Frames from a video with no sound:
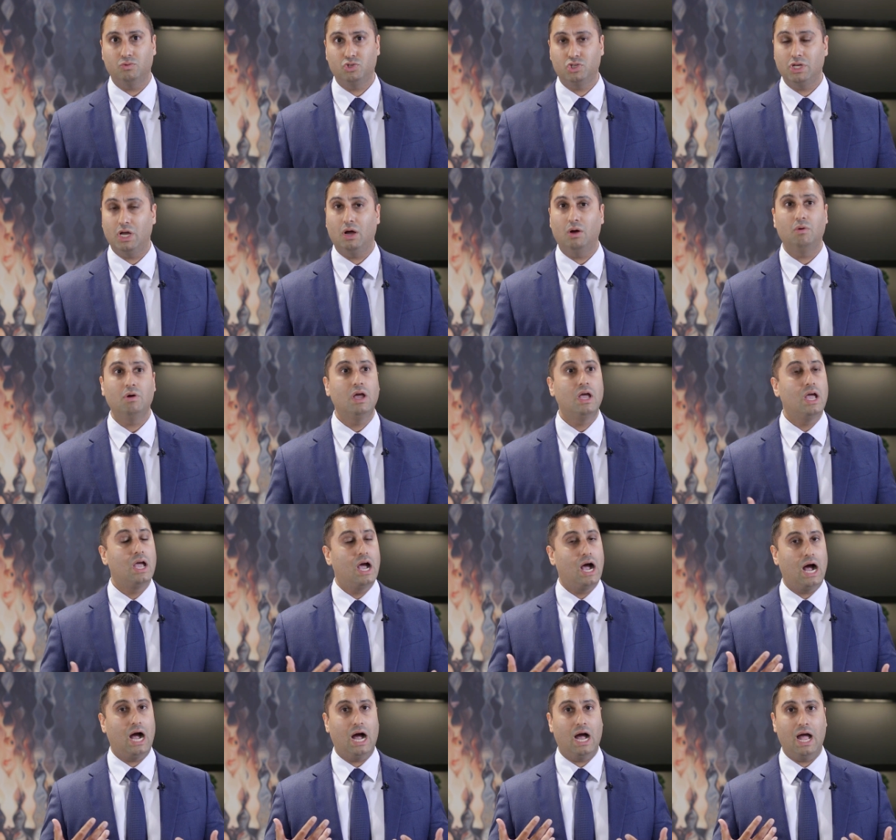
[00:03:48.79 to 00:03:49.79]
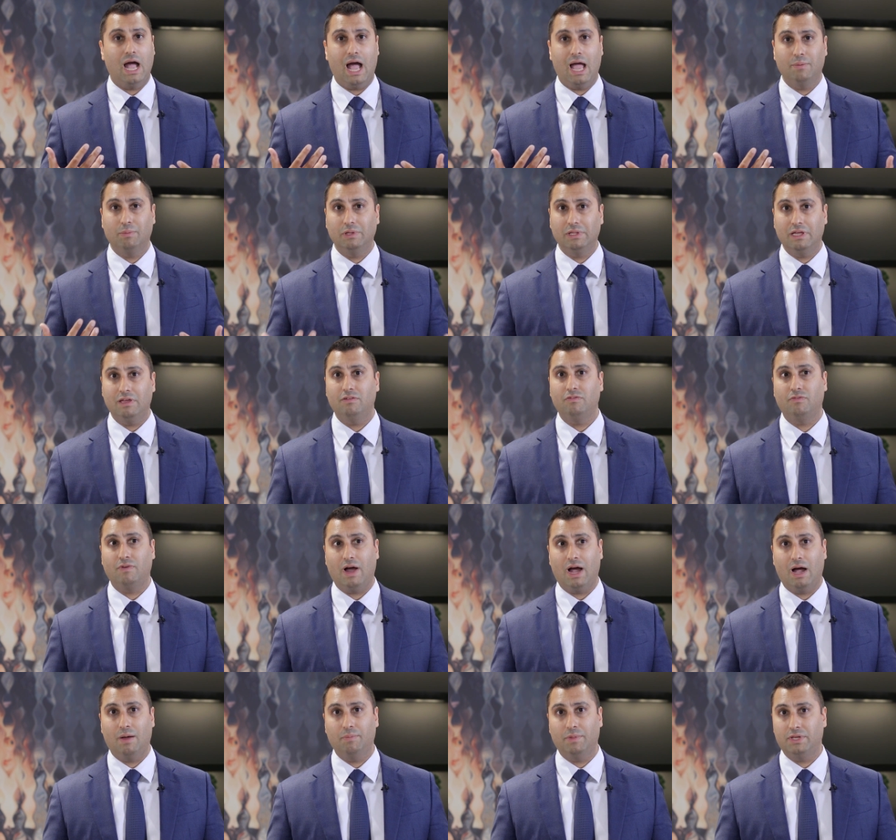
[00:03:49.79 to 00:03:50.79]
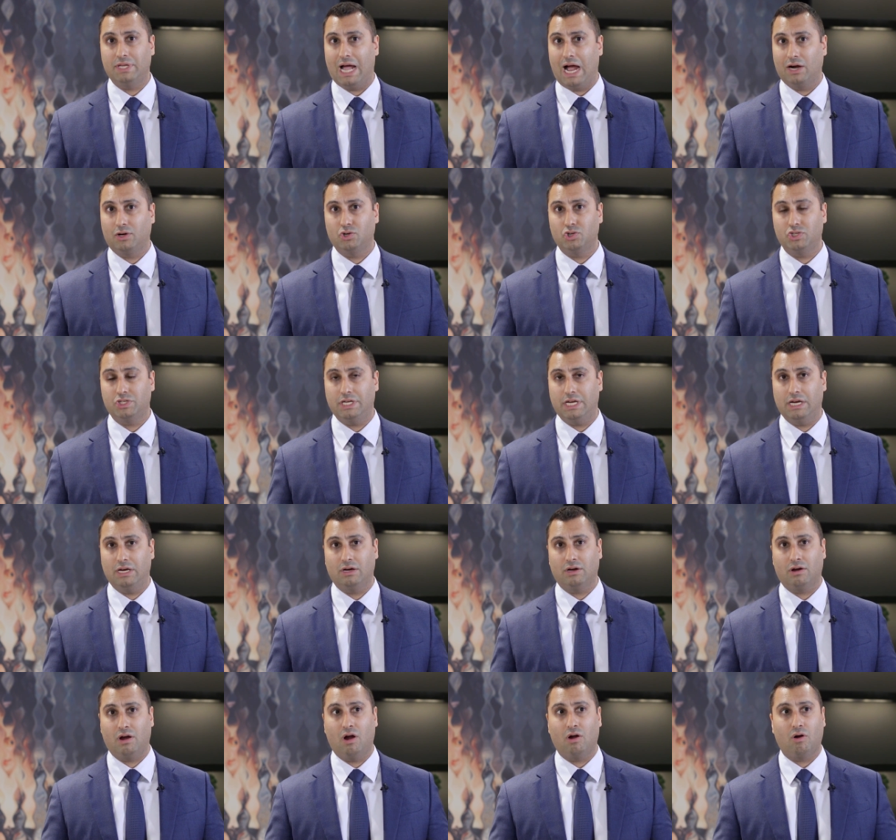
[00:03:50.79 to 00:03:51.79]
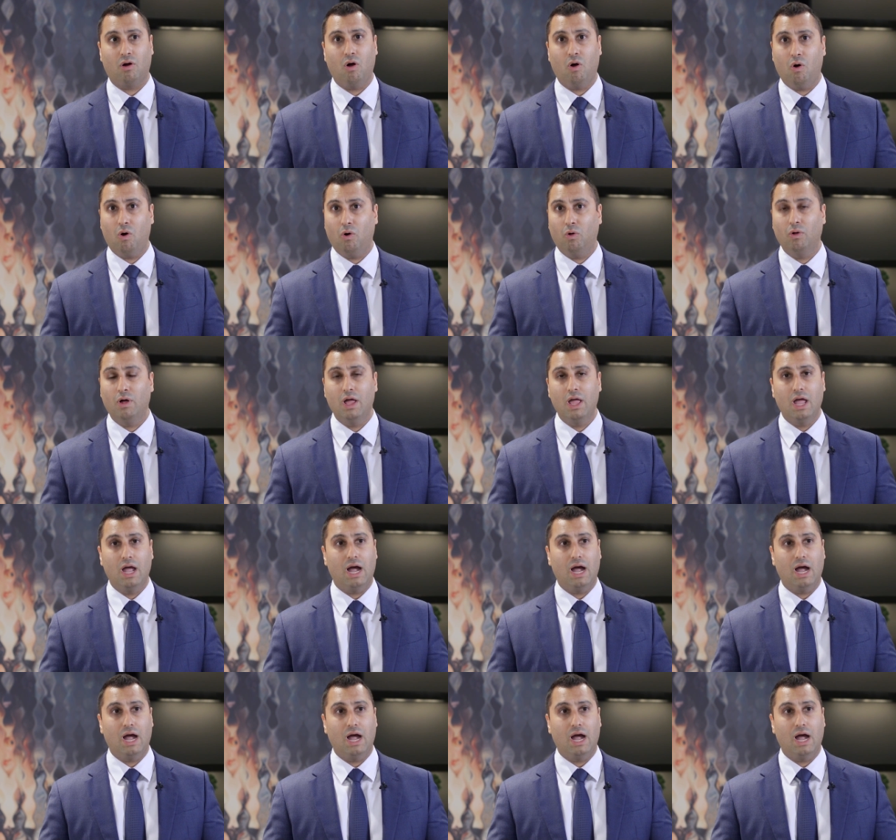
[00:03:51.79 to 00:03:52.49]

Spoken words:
So I believe the doctors here are all